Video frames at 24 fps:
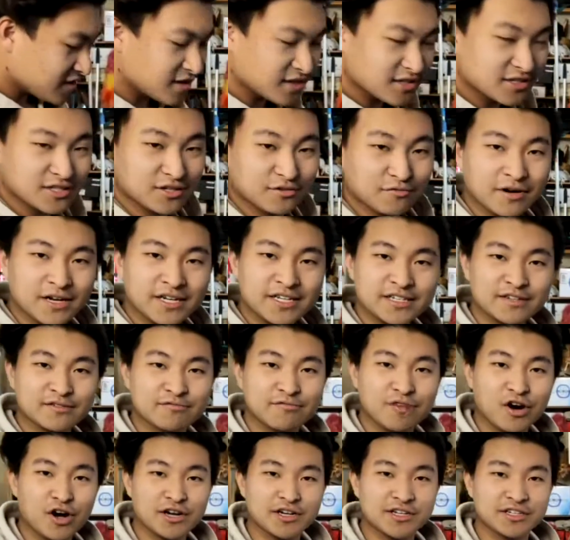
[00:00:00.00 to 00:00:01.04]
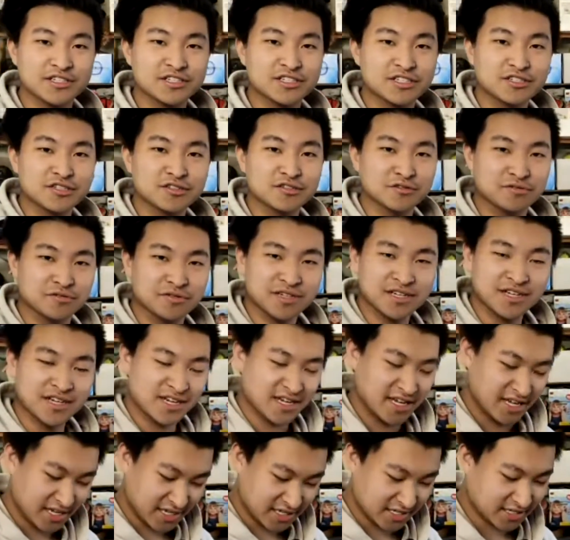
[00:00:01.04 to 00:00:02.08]
So what you want to do
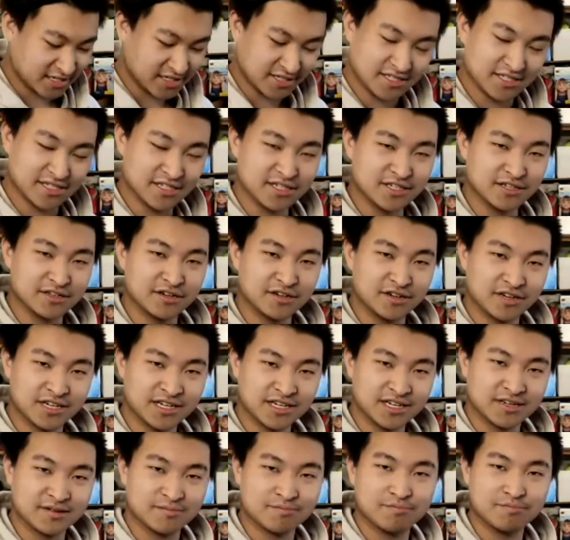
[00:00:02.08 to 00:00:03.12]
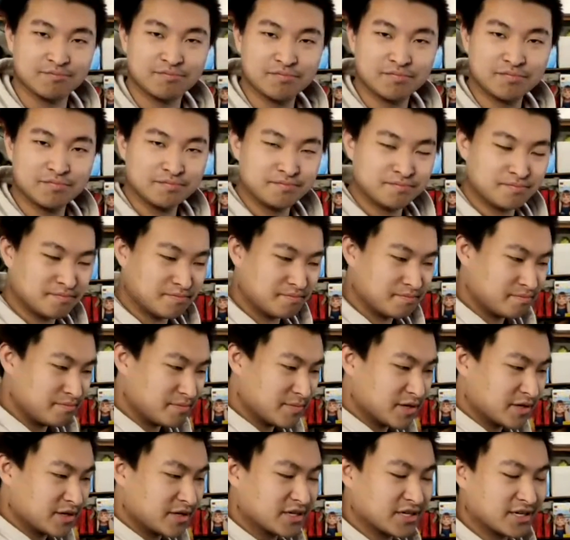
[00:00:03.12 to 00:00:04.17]
is you're gonna
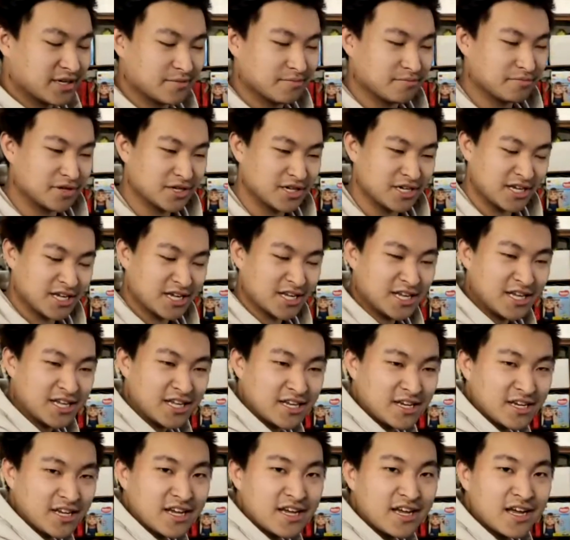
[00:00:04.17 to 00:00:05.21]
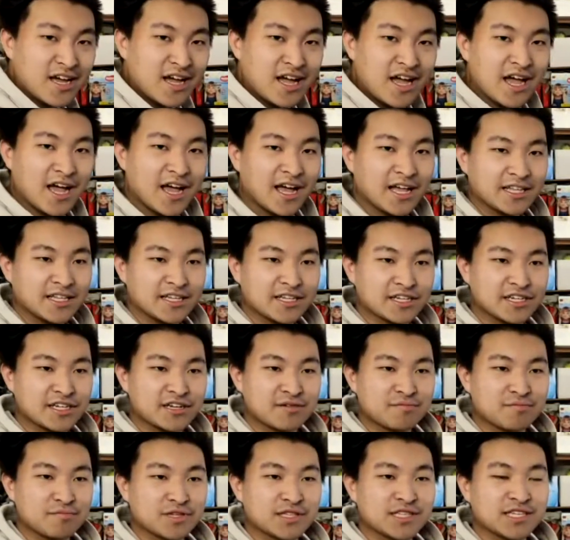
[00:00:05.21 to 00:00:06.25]
put it in, and then you're
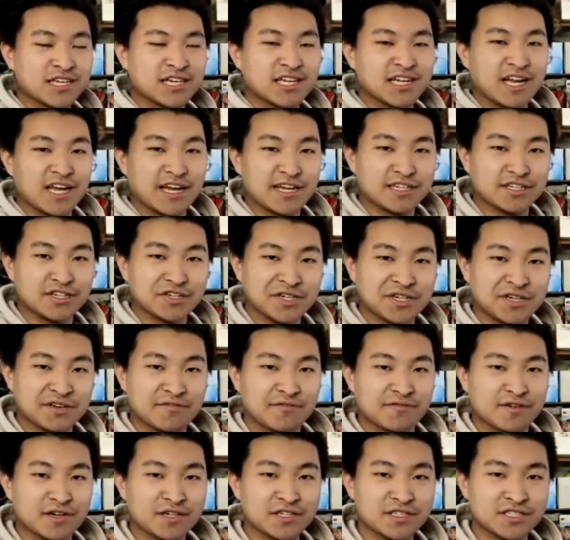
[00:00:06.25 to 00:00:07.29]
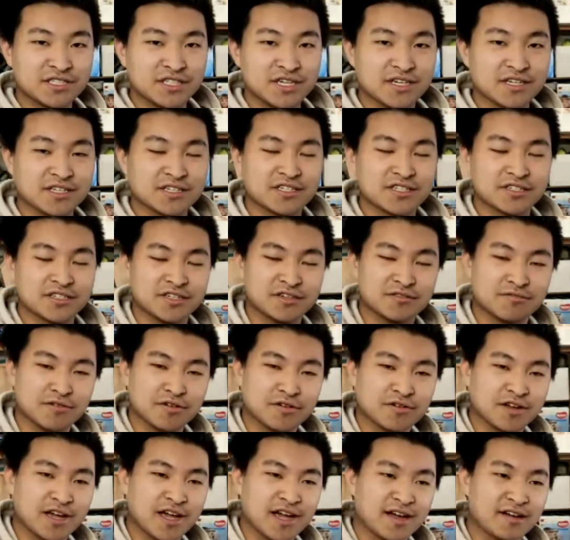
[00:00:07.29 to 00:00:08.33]
gonna put the connector in first, so you
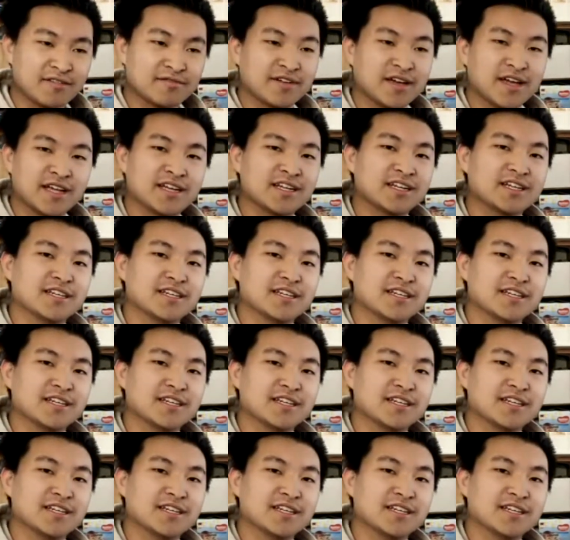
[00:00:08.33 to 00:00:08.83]
won't have any